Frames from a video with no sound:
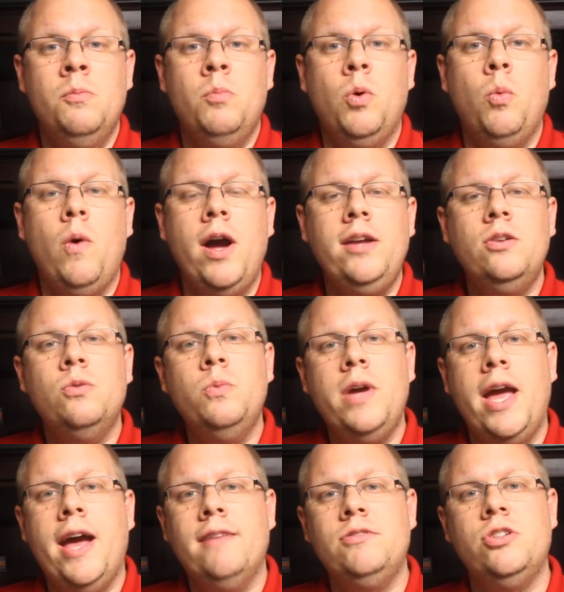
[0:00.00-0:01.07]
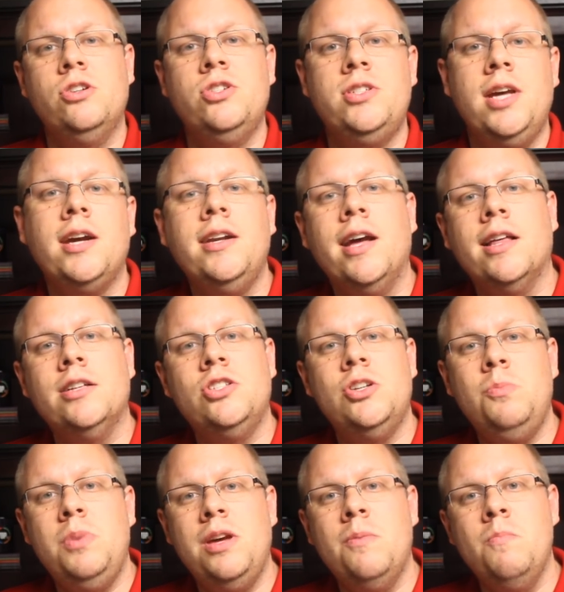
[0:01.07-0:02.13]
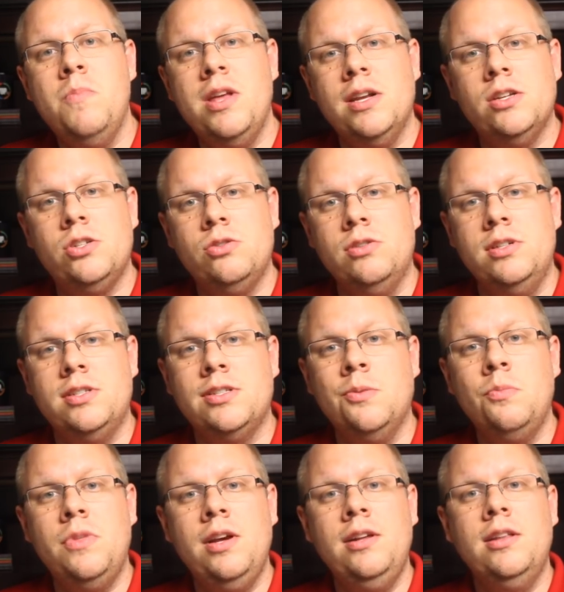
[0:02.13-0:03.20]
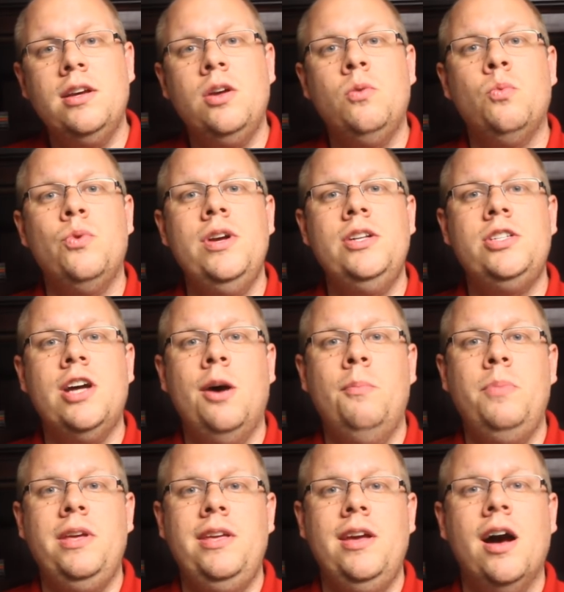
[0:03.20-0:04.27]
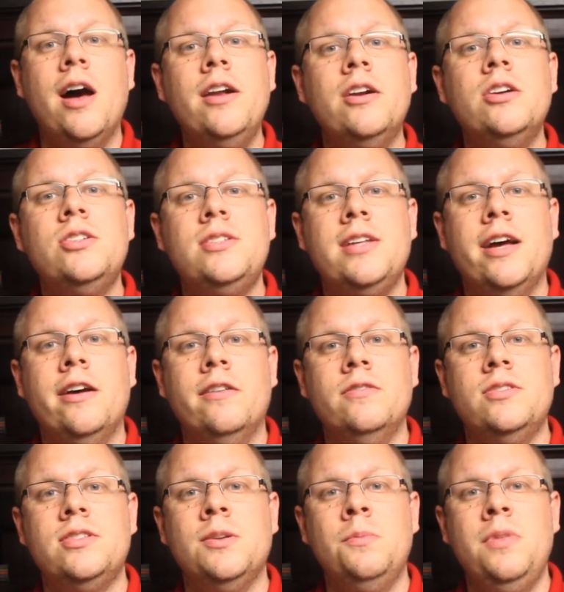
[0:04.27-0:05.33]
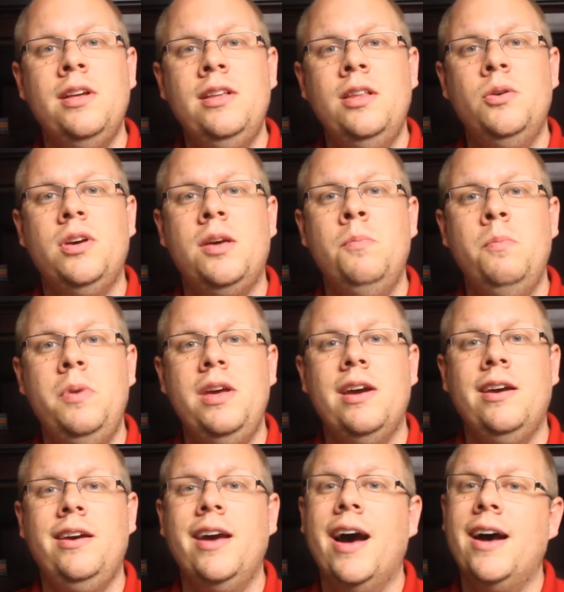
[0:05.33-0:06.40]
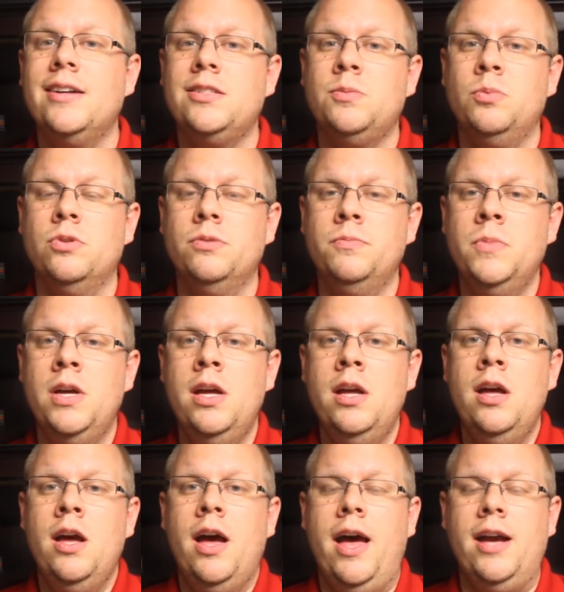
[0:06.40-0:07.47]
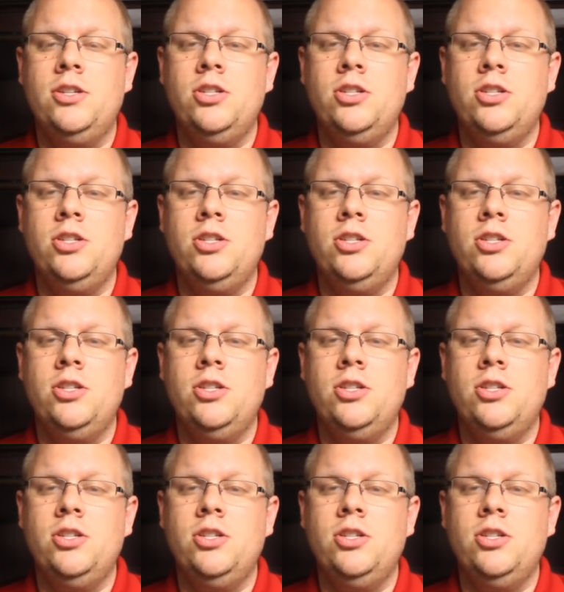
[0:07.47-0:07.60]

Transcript: but why don't we have church technology be a ministry? Something that can reach out beyond ourselves, something that can be a gospel. I